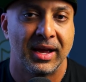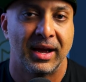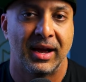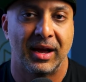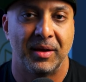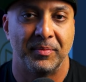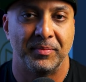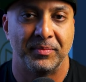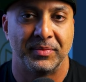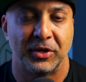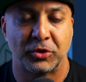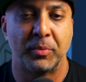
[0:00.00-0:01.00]
Um,
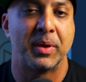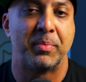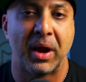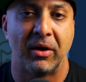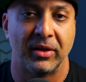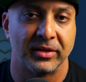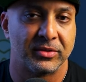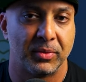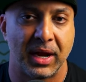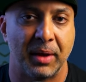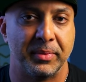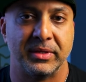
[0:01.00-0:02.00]
there's so many parallels to what
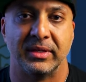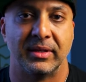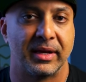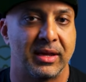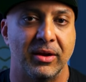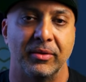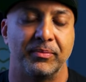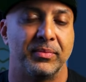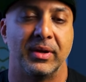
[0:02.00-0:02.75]
happens in, like, you know,